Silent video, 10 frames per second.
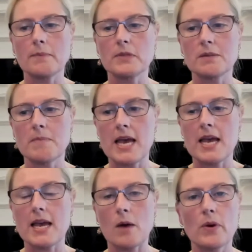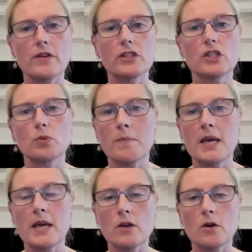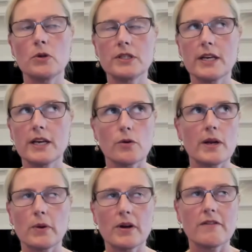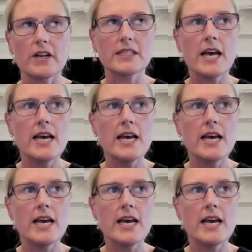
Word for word: to me and whether it's swimming or music or reading whatever it is